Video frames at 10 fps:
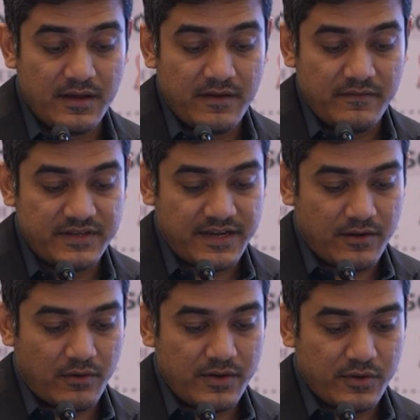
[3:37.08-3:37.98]
which
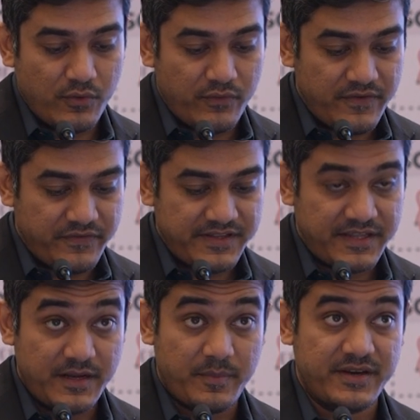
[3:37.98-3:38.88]
enrolled
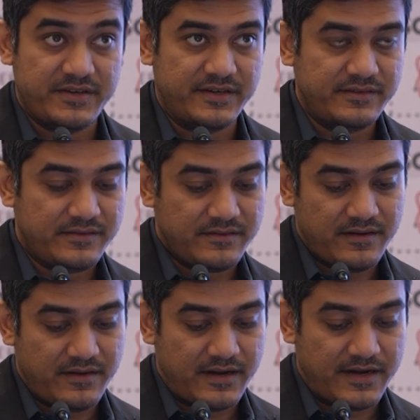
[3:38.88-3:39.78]
253 patients
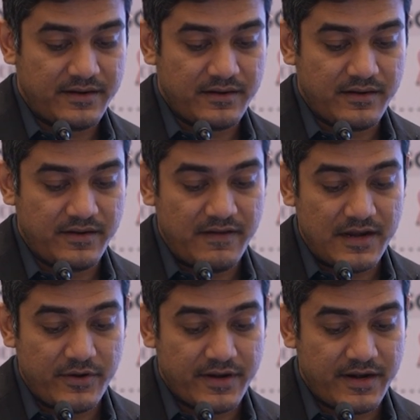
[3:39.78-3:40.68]
and
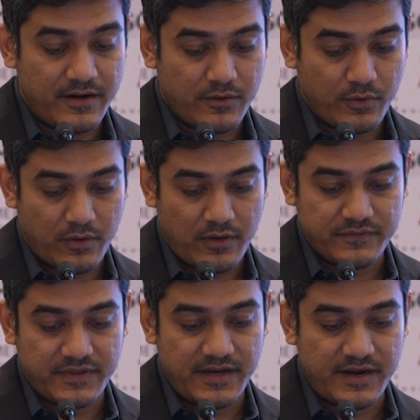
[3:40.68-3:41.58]
evaluated a total
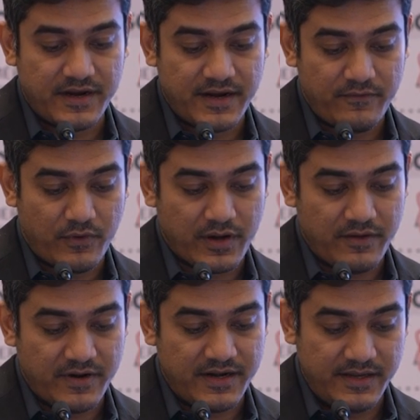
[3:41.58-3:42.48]
of
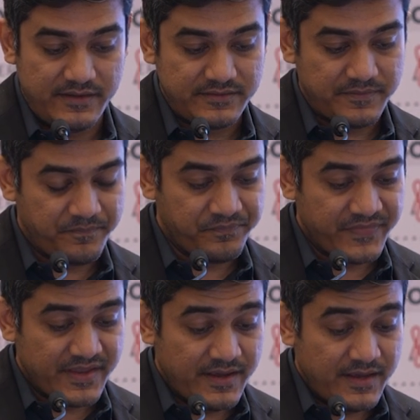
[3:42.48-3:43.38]
341 knees.
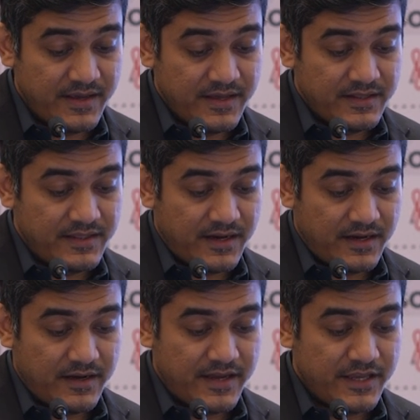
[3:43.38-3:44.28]

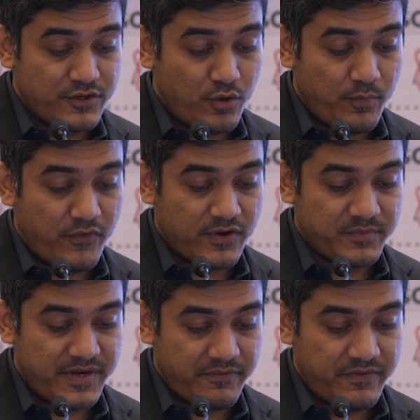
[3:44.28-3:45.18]
The age group
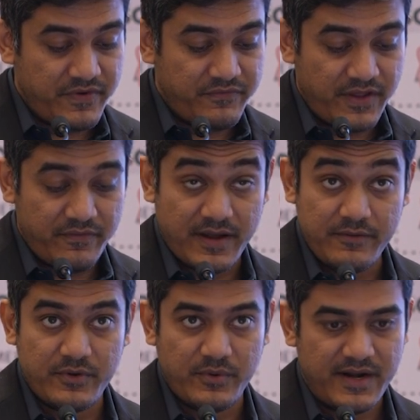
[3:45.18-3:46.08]
was between
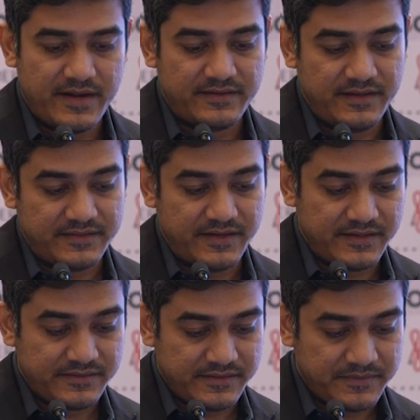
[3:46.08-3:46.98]
55 to 86
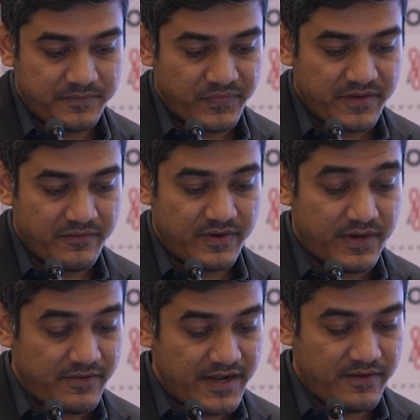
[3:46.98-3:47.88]
years,
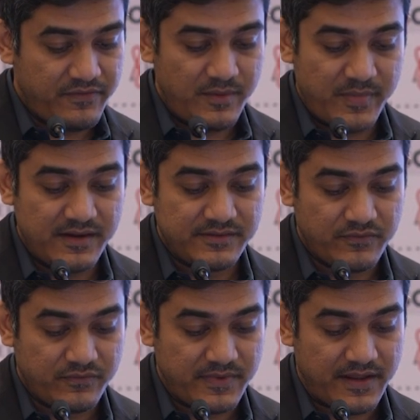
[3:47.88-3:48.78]
120
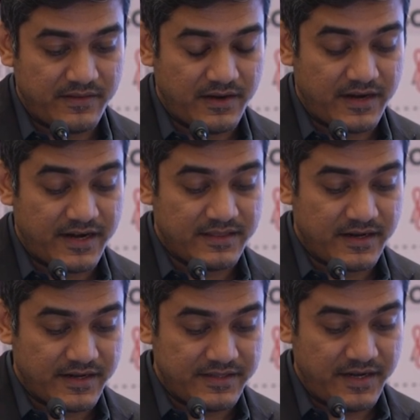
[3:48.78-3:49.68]
females and
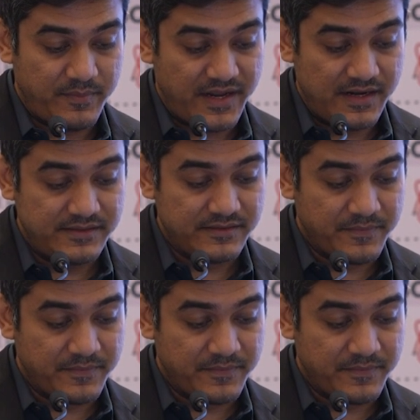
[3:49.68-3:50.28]
133 males.